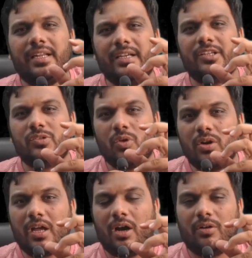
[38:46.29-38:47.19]
that it is
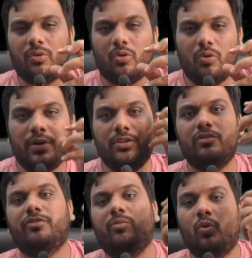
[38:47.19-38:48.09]
not
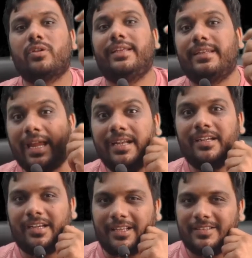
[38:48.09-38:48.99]
overdue for more than
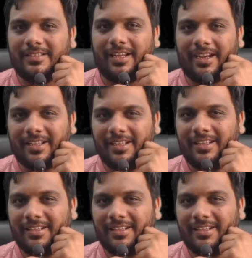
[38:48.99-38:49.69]
90 days, correct?